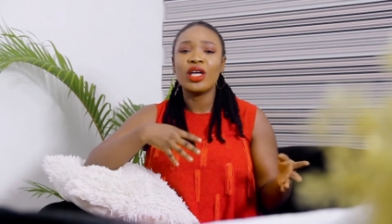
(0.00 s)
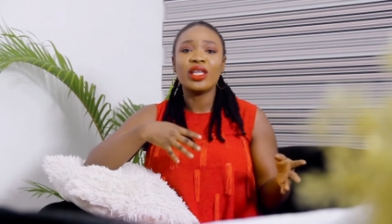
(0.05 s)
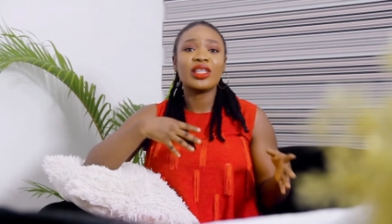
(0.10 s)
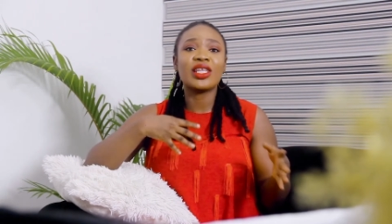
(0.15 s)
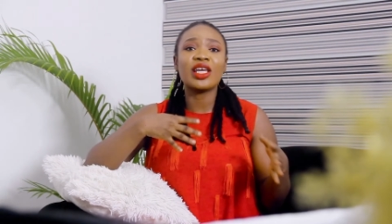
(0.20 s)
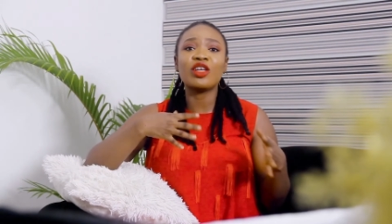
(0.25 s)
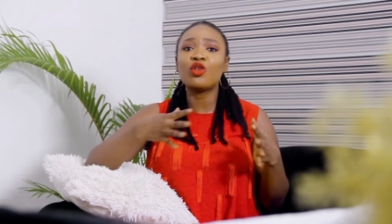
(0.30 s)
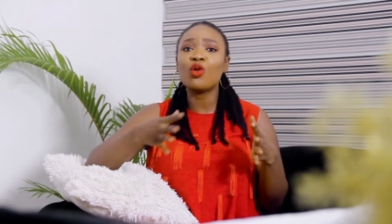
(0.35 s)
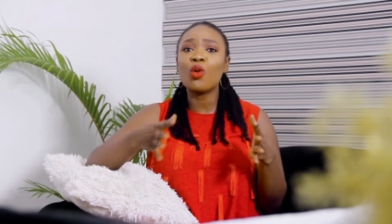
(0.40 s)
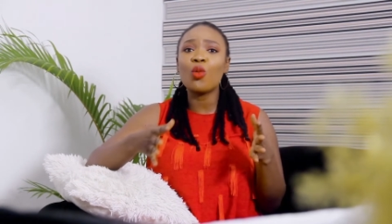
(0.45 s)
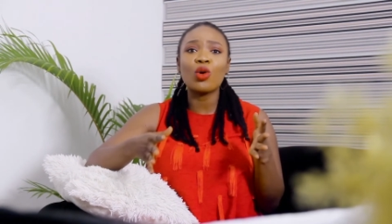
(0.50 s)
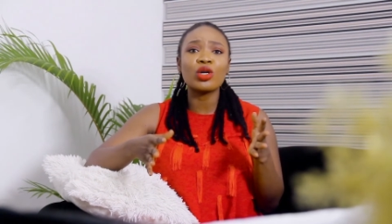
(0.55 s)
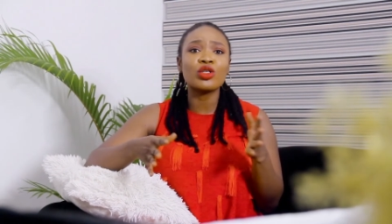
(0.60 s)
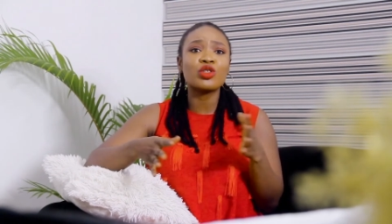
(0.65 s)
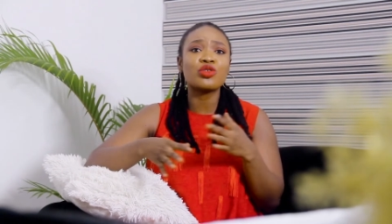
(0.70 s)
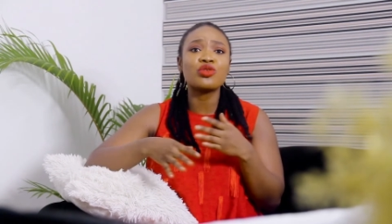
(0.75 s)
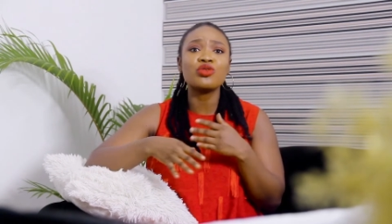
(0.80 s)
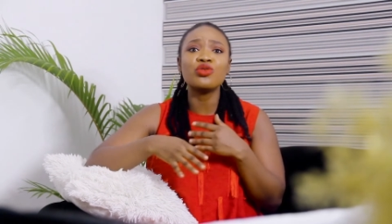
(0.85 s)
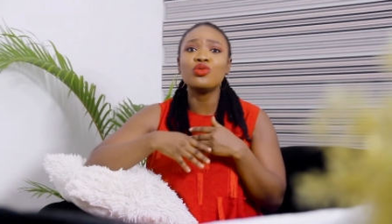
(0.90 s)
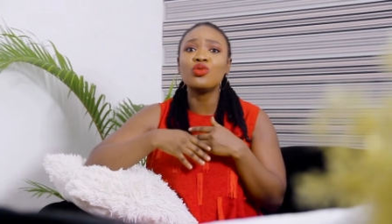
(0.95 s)
they don't want
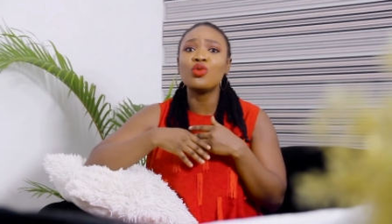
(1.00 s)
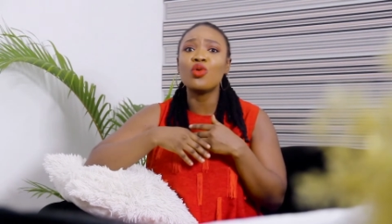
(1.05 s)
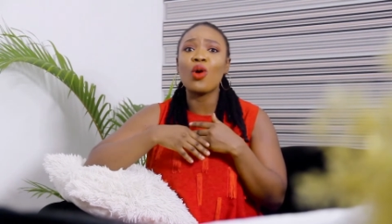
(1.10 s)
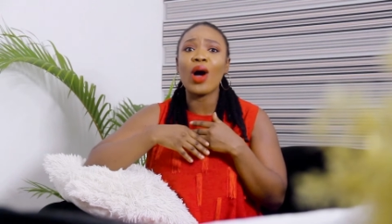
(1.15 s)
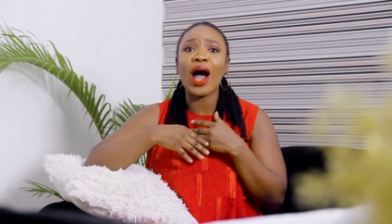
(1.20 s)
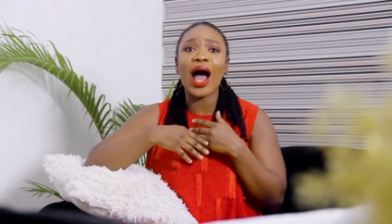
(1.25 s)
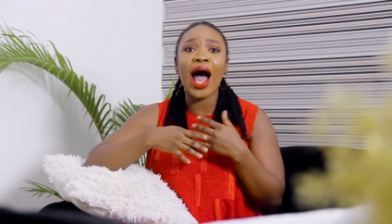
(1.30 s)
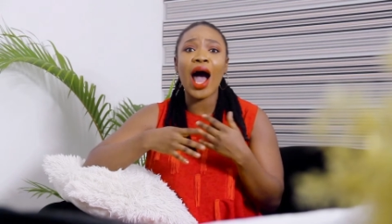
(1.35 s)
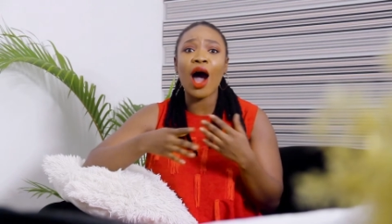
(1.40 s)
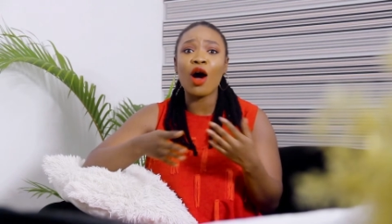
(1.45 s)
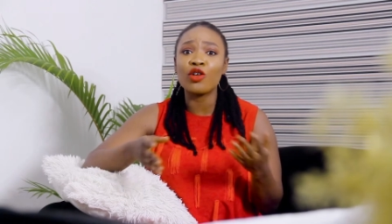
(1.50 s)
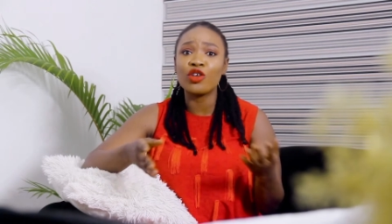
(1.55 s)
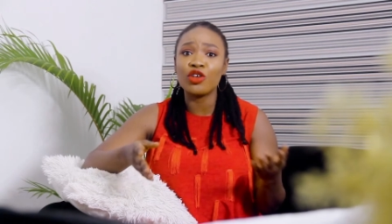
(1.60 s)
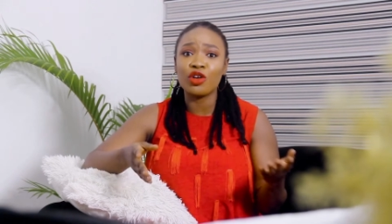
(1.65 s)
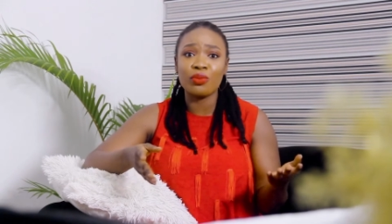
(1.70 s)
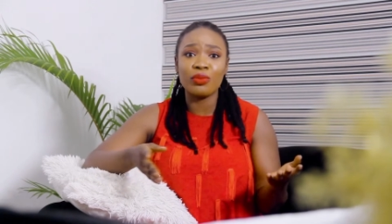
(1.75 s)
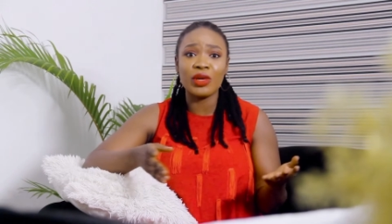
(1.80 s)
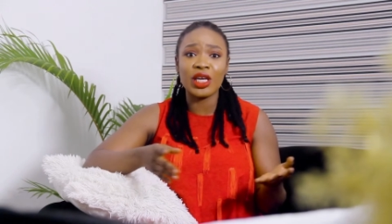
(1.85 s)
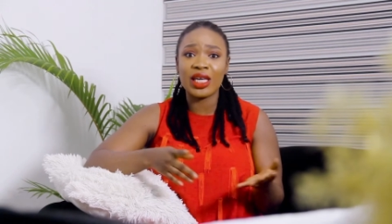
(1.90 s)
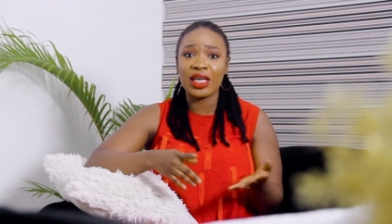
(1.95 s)
to know how you're
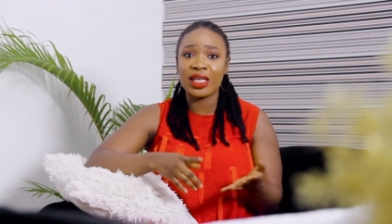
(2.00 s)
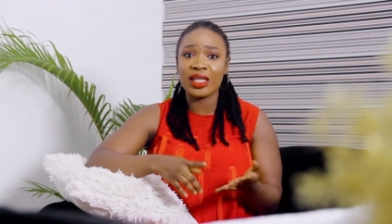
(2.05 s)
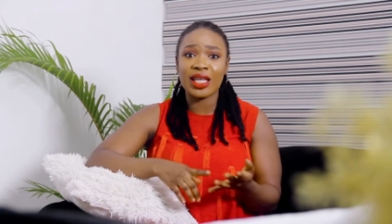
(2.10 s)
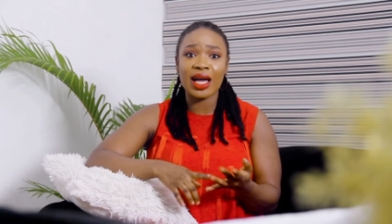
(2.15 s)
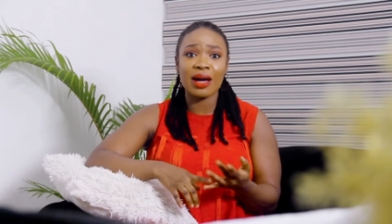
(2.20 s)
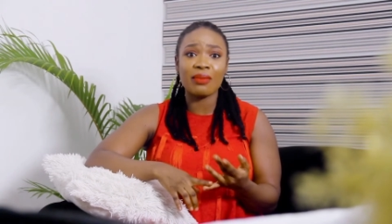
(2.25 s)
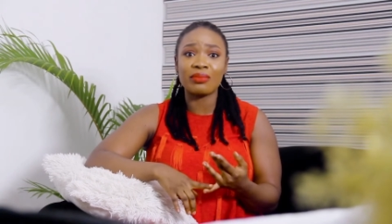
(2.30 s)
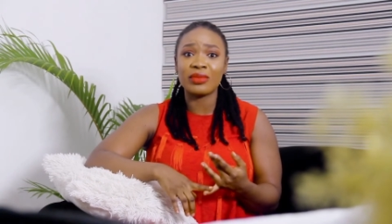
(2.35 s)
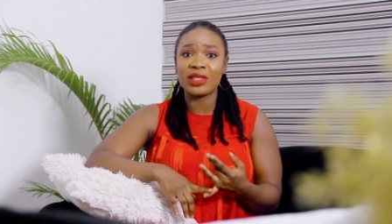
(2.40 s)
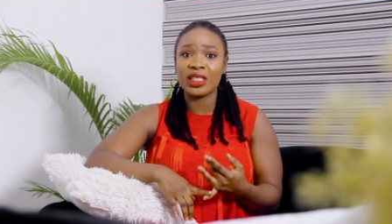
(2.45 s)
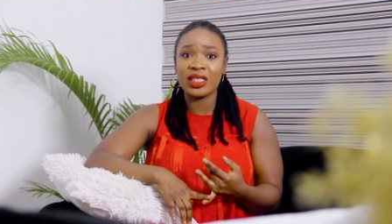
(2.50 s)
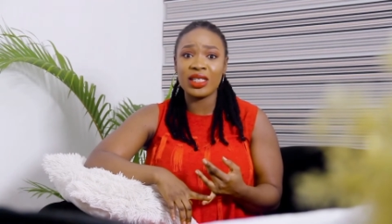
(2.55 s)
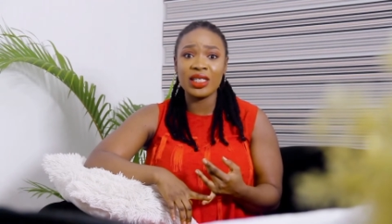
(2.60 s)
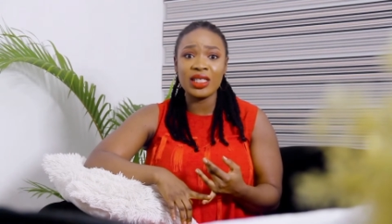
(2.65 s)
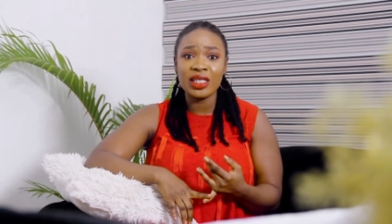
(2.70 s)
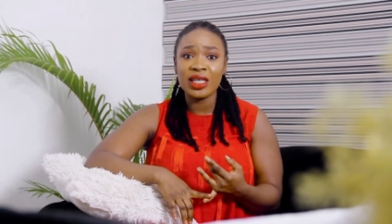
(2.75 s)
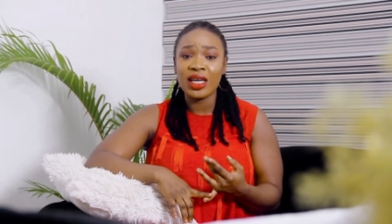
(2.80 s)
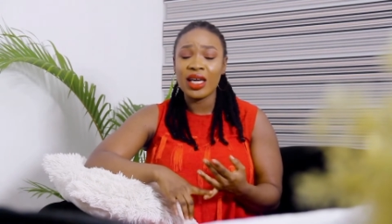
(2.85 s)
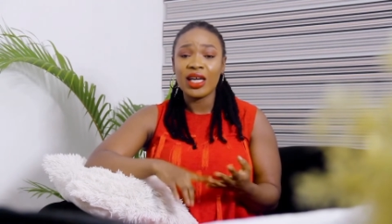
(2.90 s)
making that money.